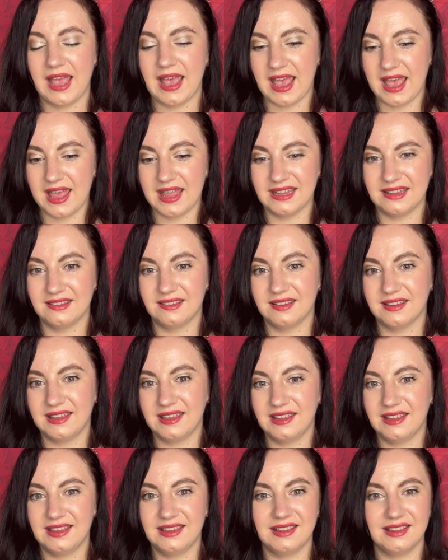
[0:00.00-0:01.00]
And
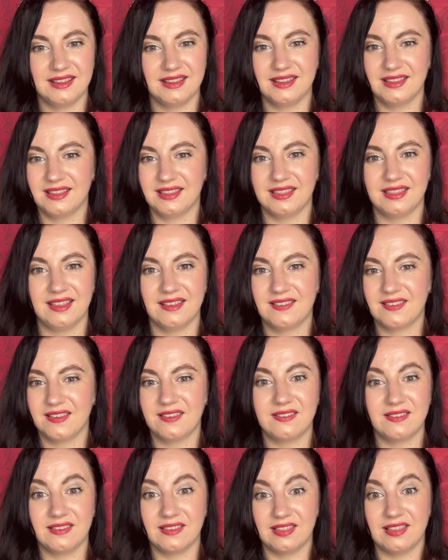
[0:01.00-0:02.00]

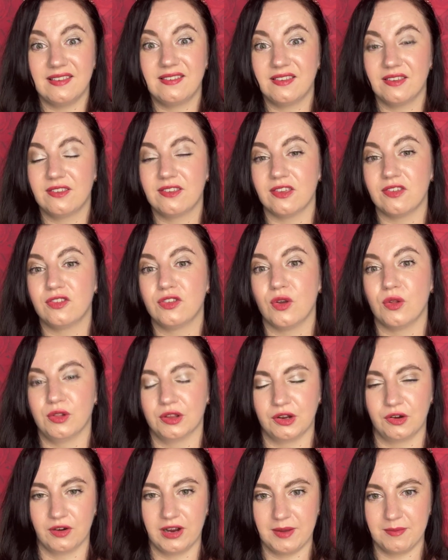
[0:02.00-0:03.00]
this is the
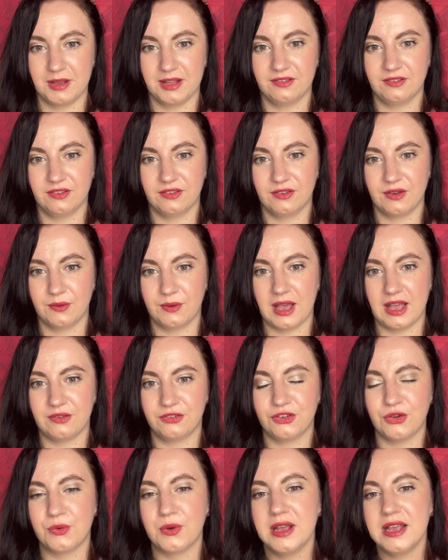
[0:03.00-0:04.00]
soul agreement,
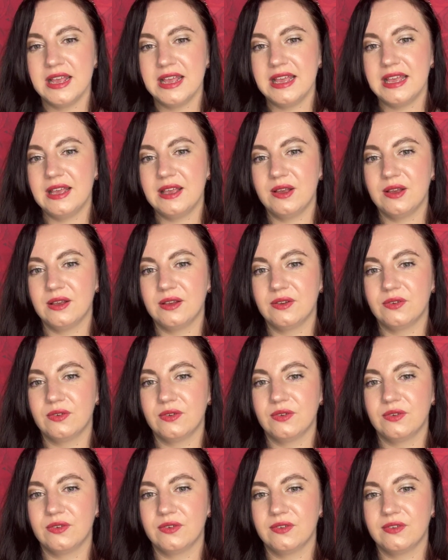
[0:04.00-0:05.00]
okay? So
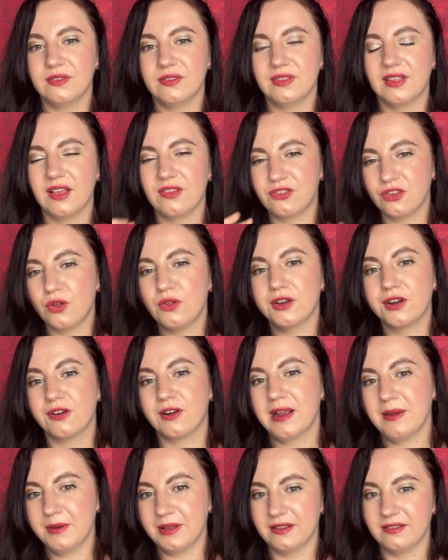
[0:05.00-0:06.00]
a soul
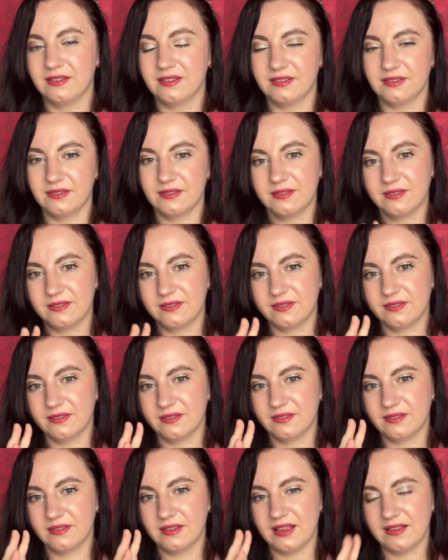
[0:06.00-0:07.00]
agreement
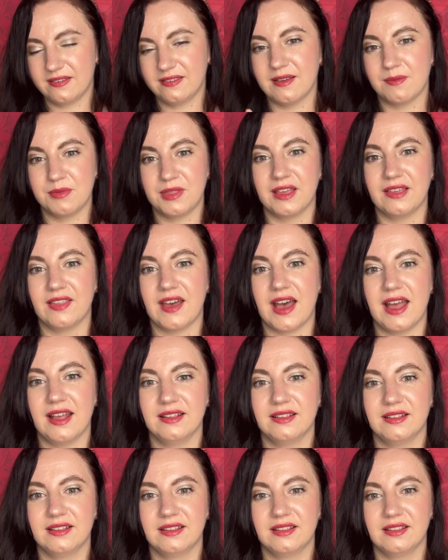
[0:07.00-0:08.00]
is something
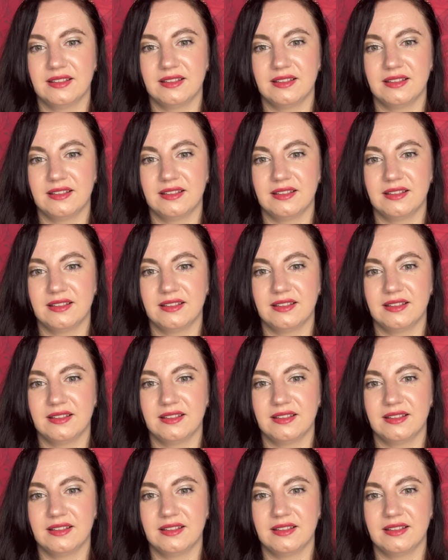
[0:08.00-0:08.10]
that